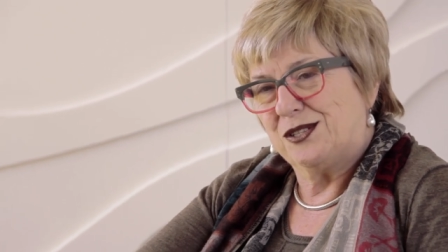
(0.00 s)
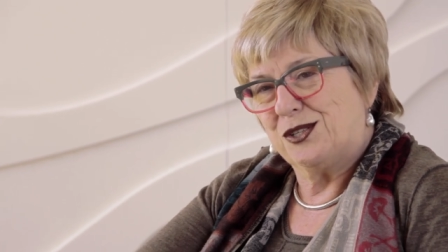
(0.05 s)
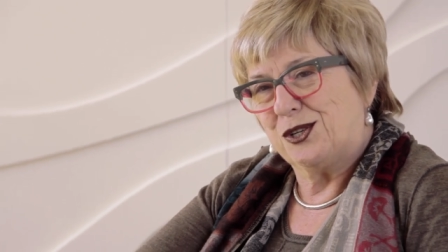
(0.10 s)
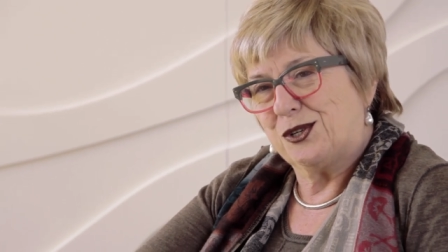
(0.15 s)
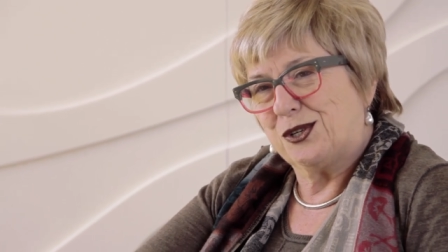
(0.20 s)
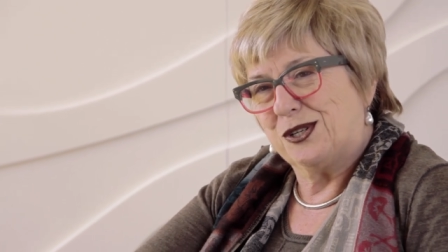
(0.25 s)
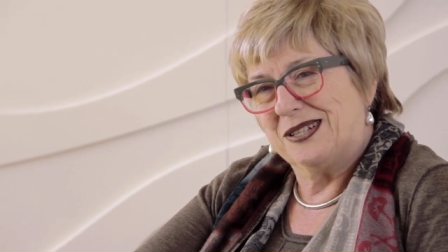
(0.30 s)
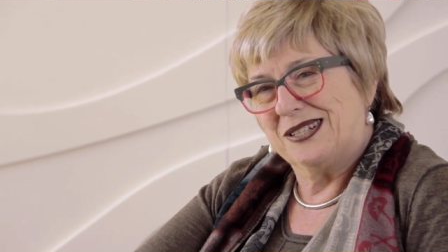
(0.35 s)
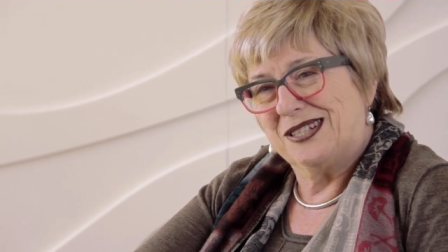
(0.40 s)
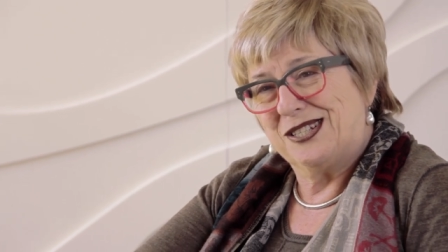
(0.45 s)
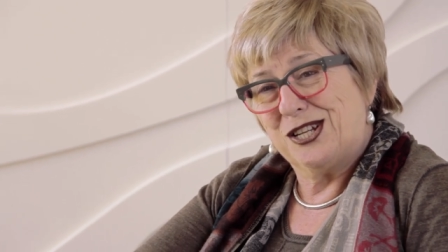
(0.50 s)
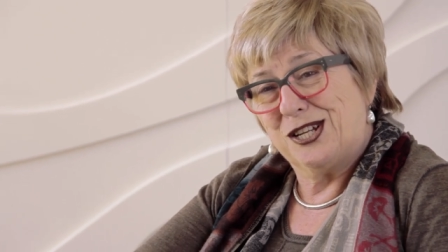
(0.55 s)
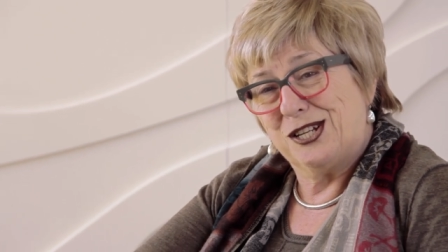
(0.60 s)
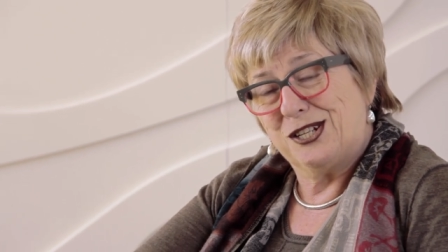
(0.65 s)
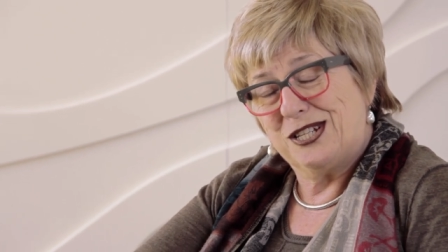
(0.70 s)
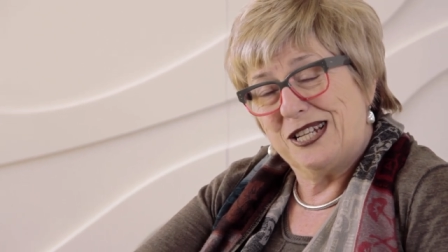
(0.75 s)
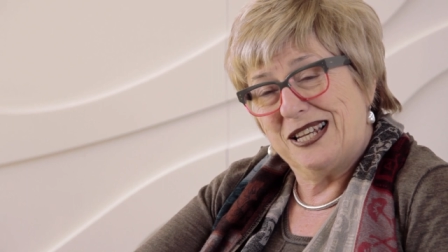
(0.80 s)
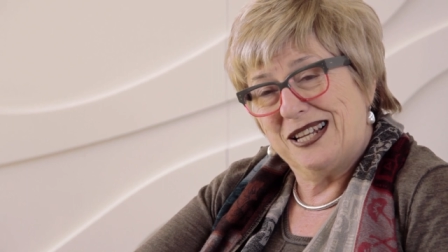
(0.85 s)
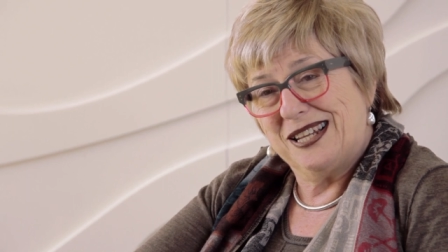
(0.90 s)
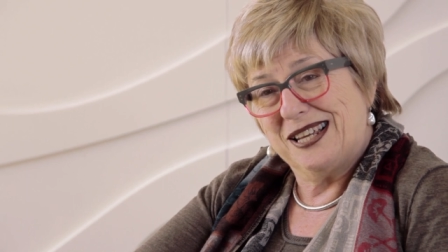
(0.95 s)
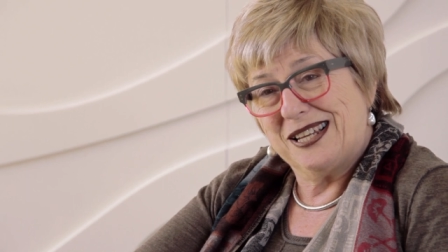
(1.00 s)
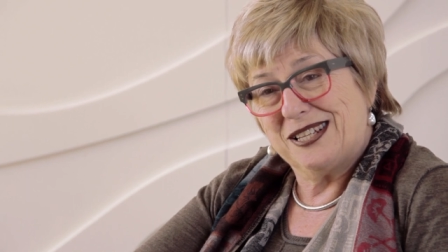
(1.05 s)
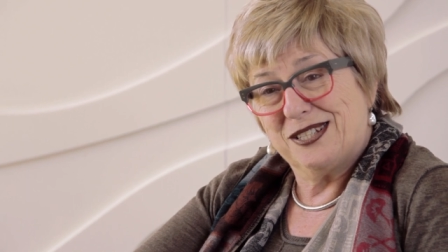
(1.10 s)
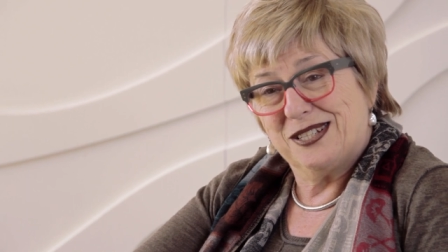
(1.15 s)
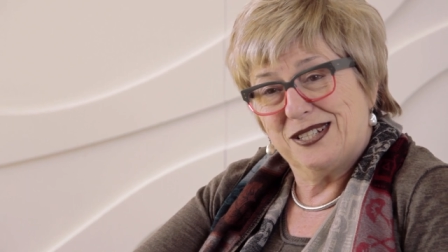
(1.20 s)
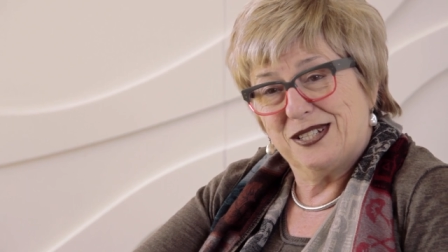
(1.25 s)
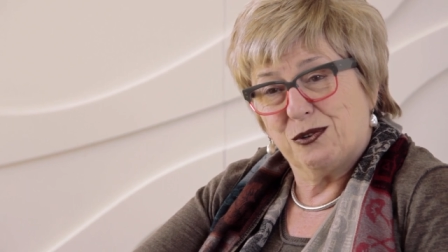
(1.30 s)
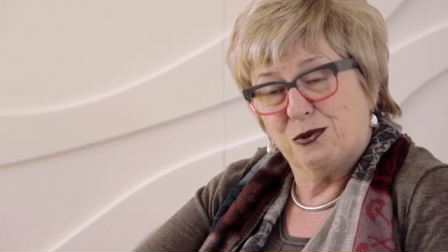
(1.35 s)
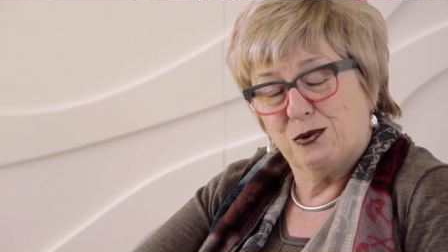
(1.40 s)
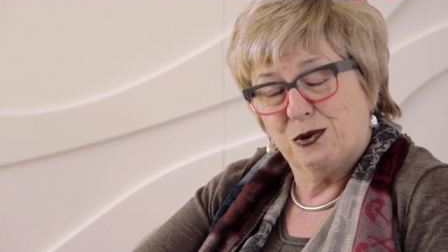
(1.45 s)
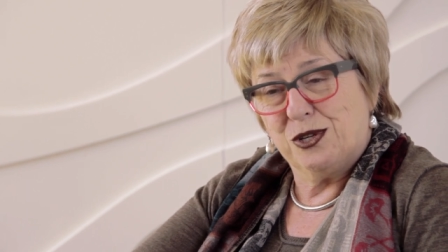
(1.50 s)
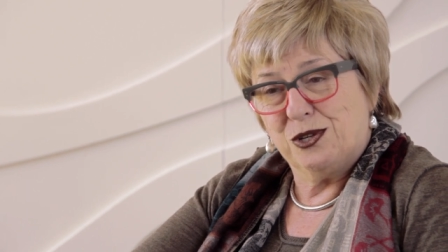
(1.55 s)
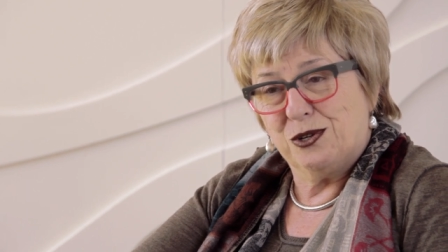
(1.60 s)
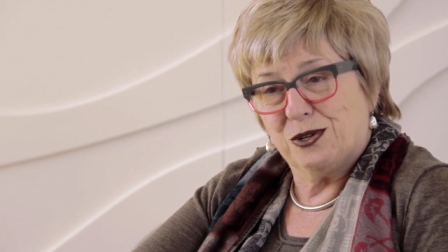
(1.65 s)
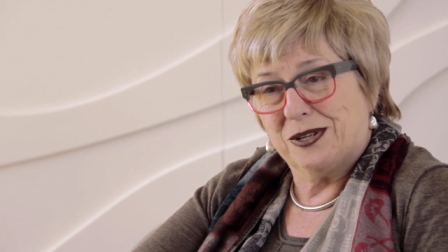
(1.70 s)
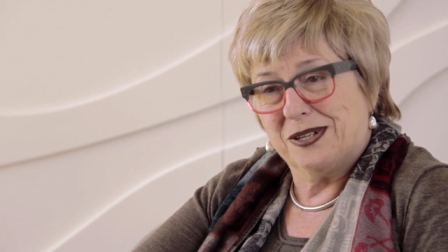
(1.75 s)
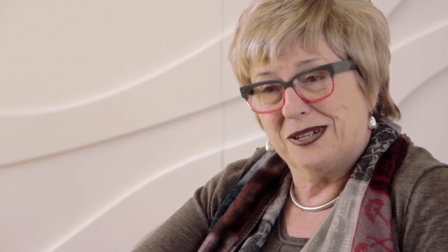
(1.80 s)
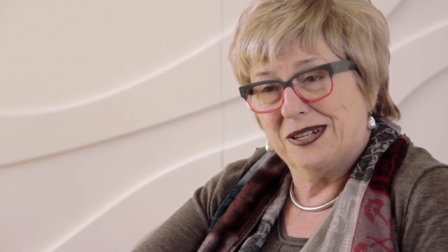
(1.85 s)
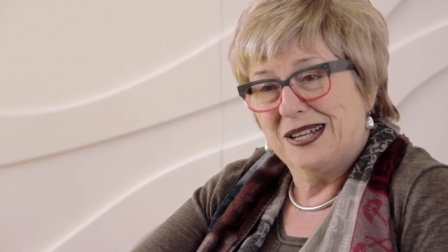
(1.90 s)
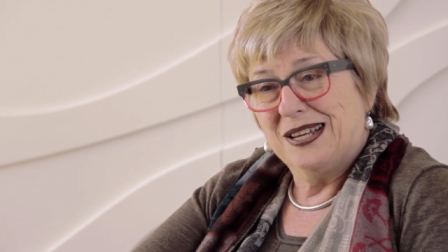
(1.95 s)
you can send telexes or you
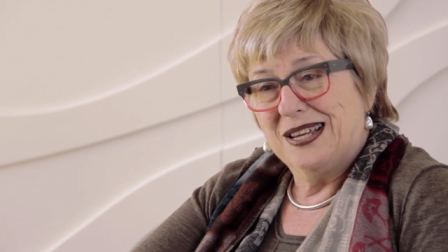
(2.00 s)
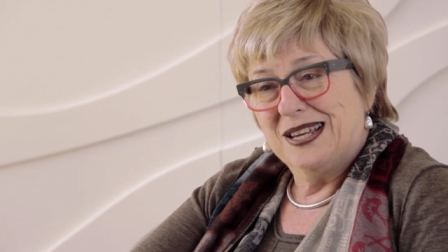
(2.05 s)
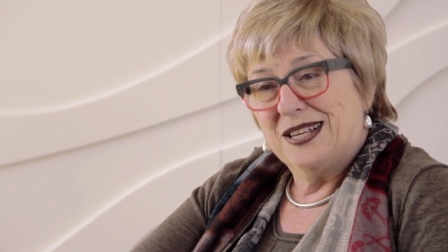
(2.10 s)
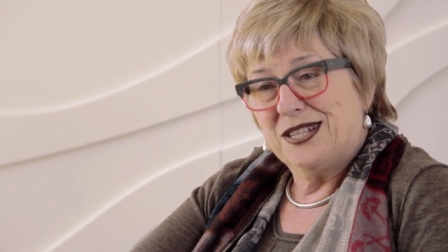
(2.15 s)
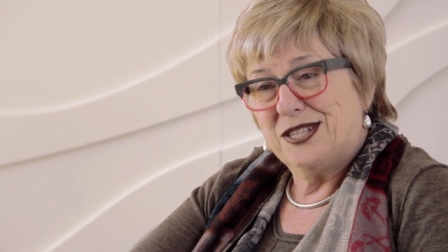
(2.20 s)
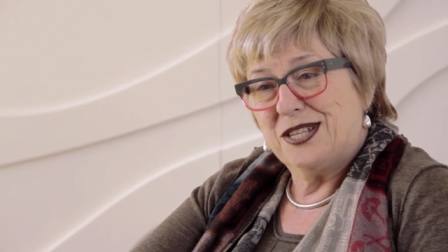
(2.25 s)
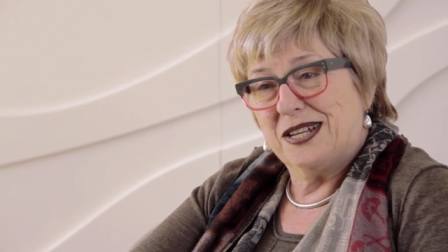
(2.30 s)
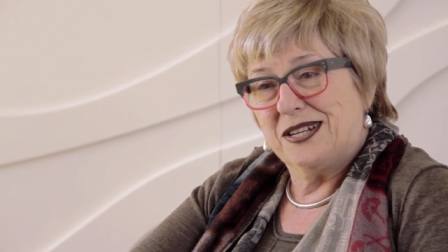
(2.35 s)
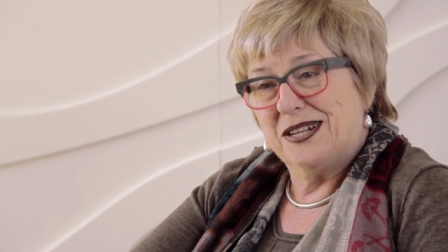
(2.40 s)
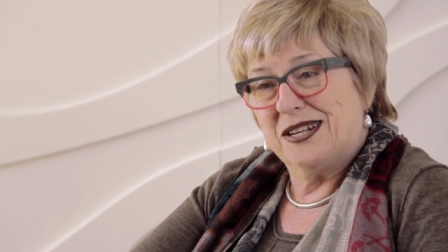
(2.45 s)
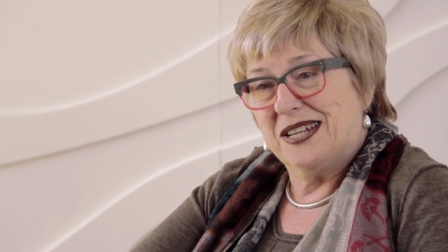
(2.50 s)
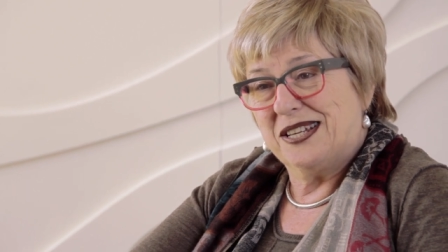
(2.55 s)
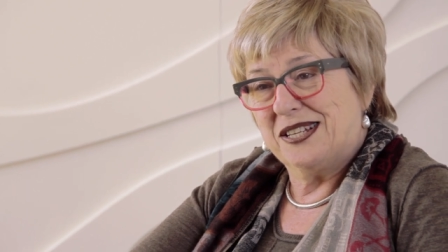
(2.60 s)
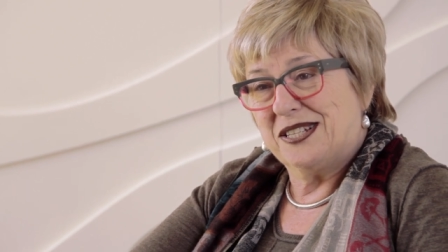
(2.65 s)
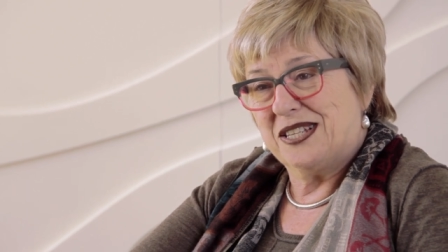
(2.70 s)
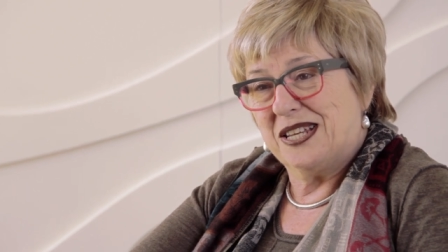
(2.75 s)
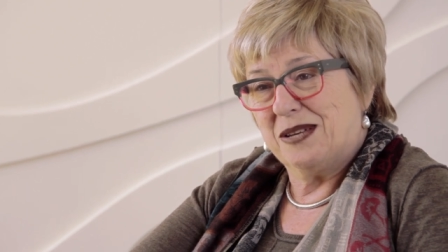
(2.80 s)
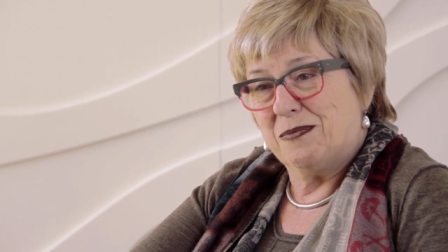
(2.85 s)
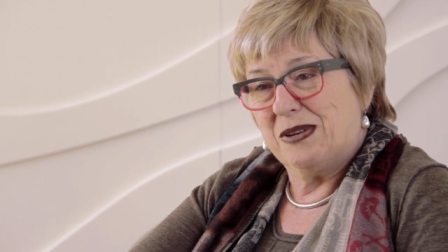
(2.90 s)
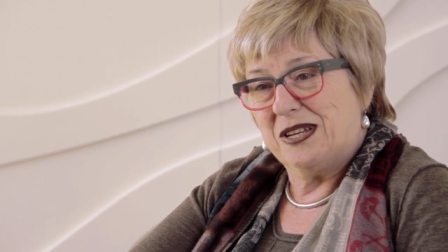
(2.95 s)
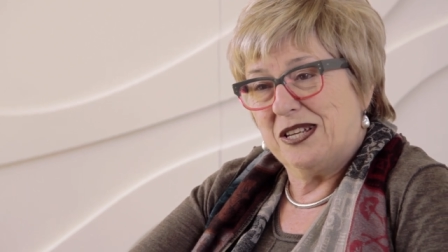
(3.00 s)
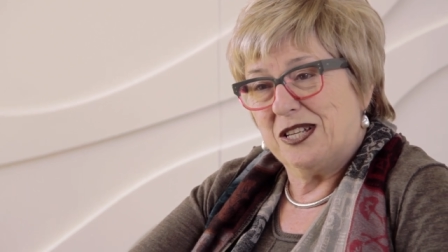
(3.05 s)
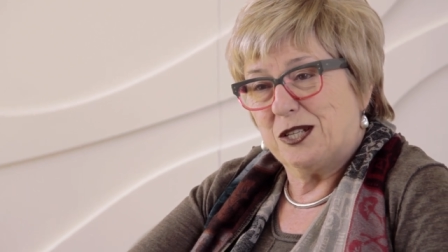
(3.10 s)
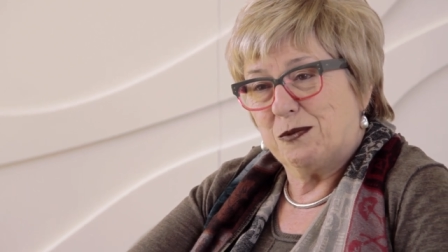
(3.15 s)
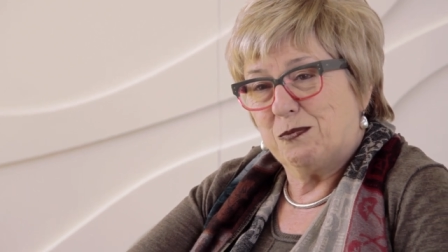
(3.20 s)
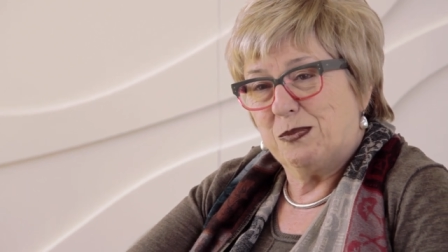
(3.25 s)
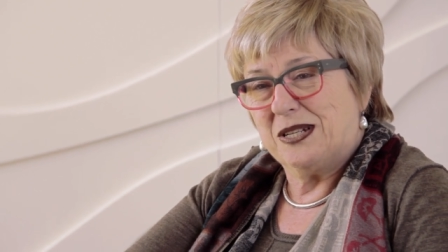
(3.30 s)
can send an SMS,